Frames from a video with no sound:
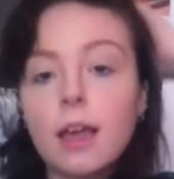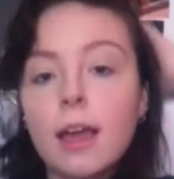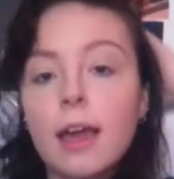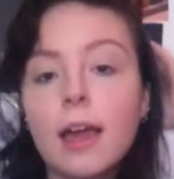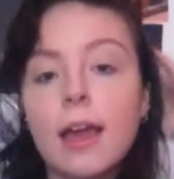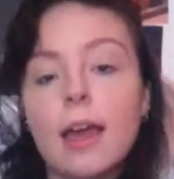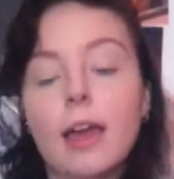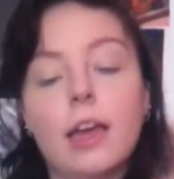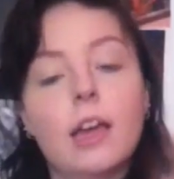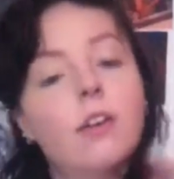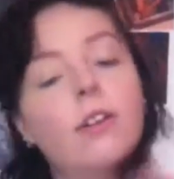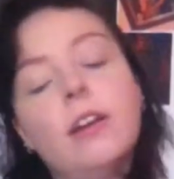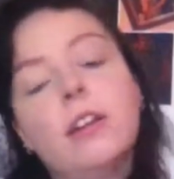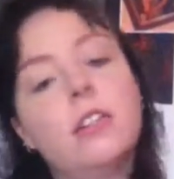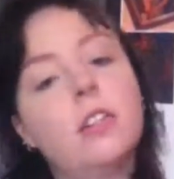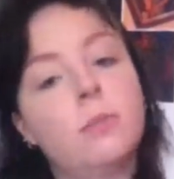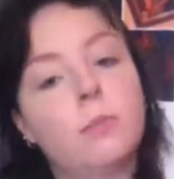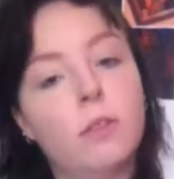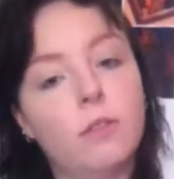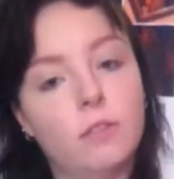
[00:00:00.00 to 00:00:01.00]
It creates a
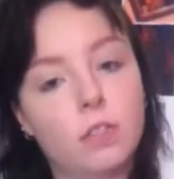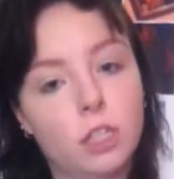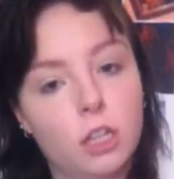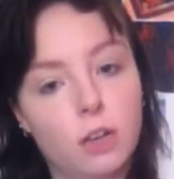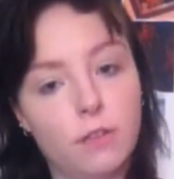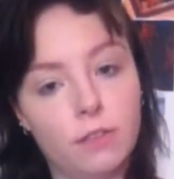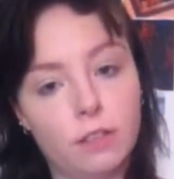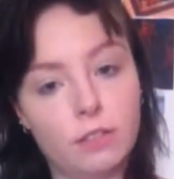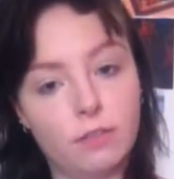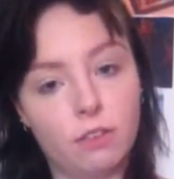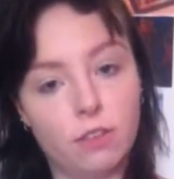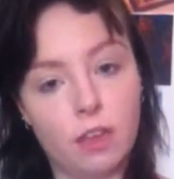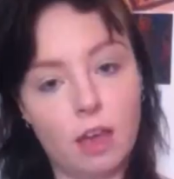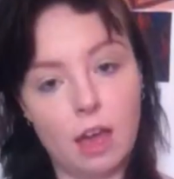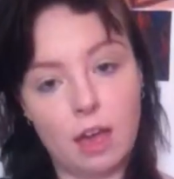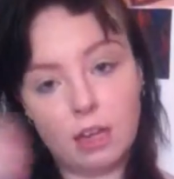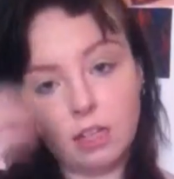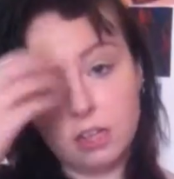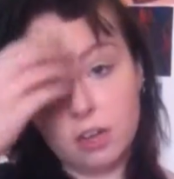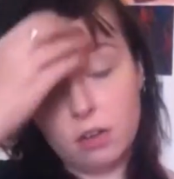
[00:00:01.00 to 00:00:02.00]
smoother surface for the
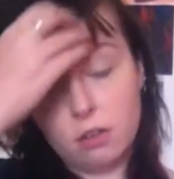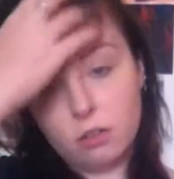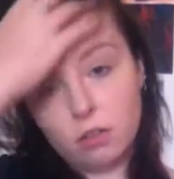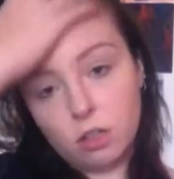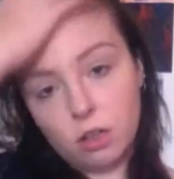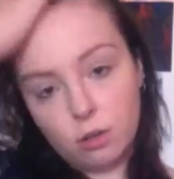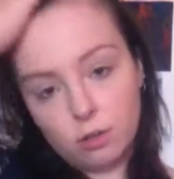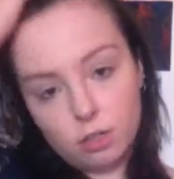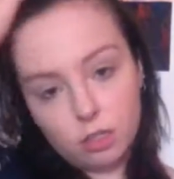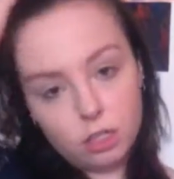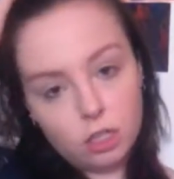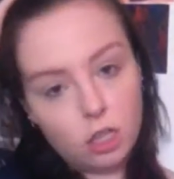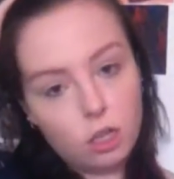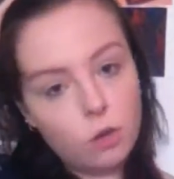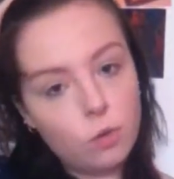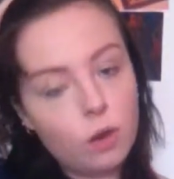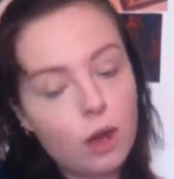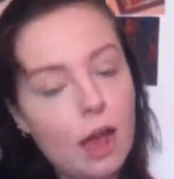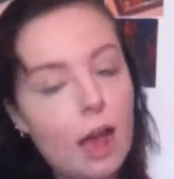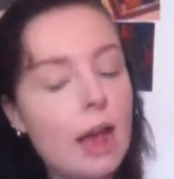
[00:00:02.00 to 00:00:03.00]
eyeshadows to go onto,
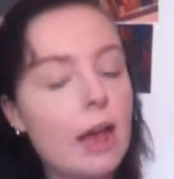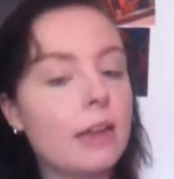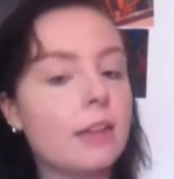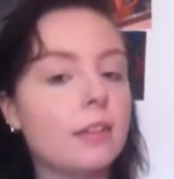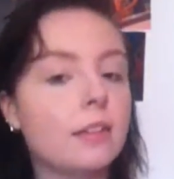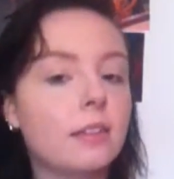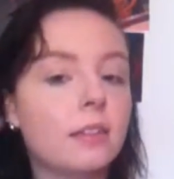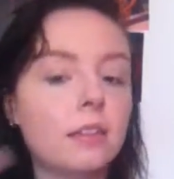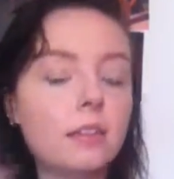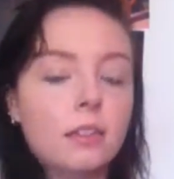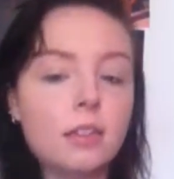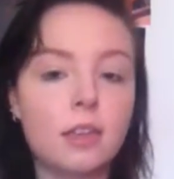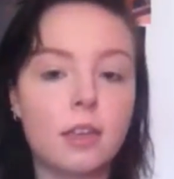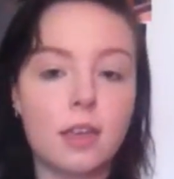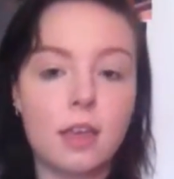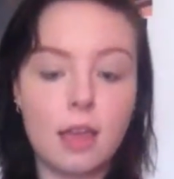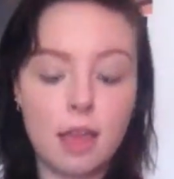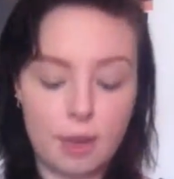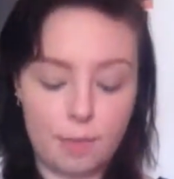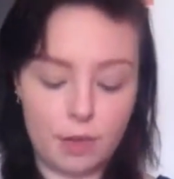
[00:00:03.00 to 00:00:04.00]
and
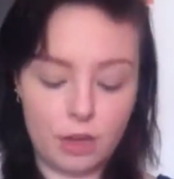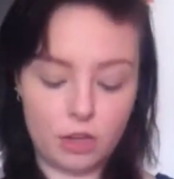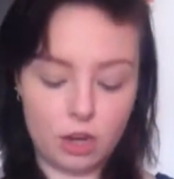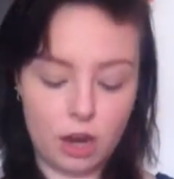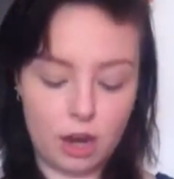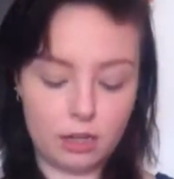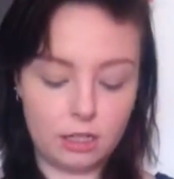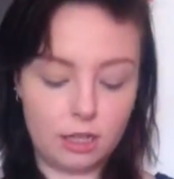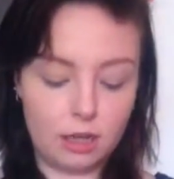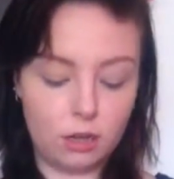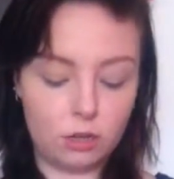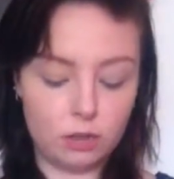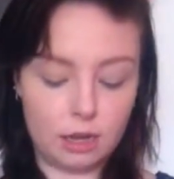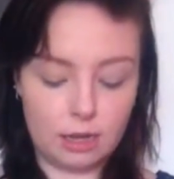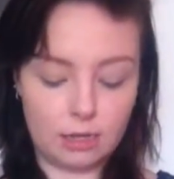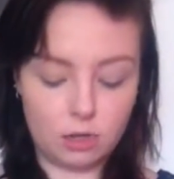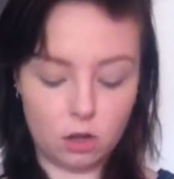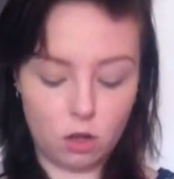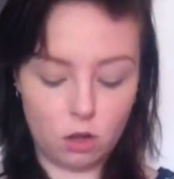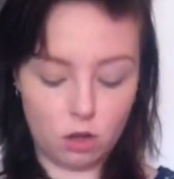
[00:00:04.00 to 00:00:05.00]
it makes your eyeshadows last
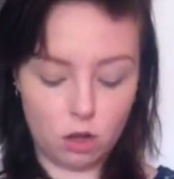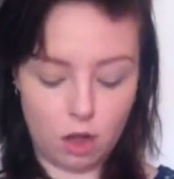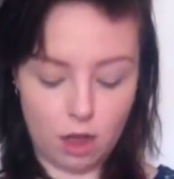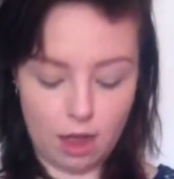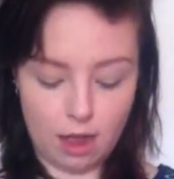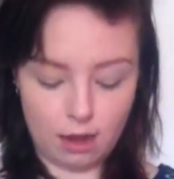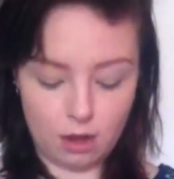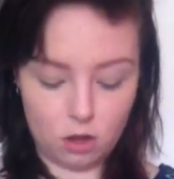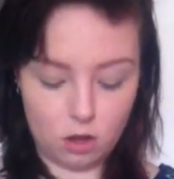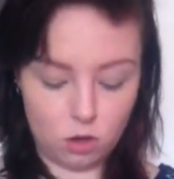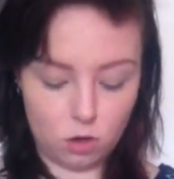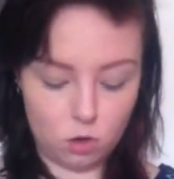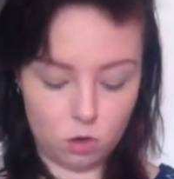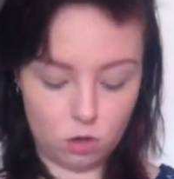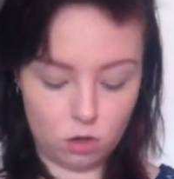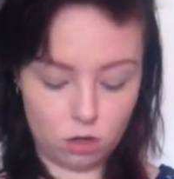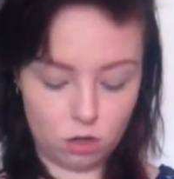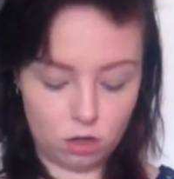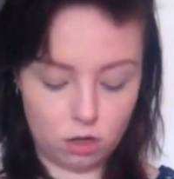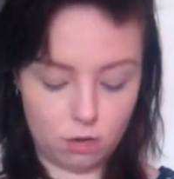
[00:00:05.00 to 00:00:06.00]
longer and
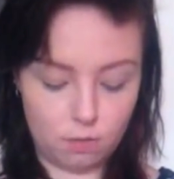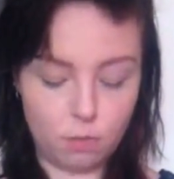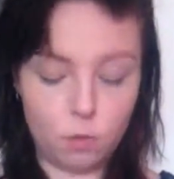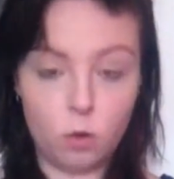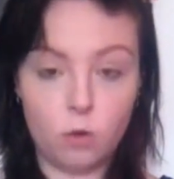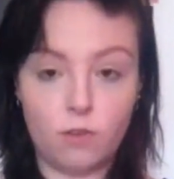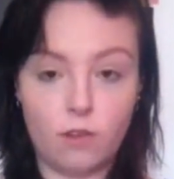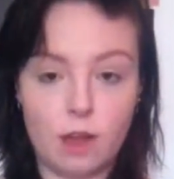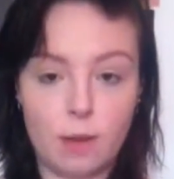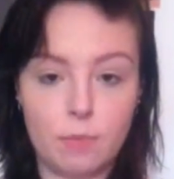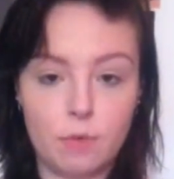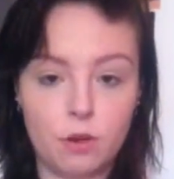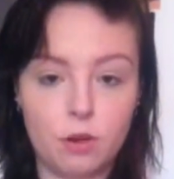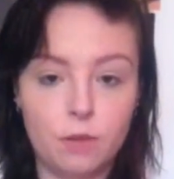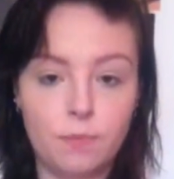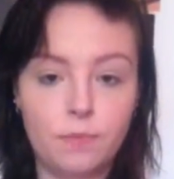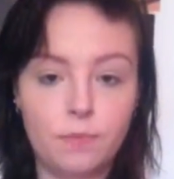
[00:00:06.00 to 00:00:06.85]
look more vibrant.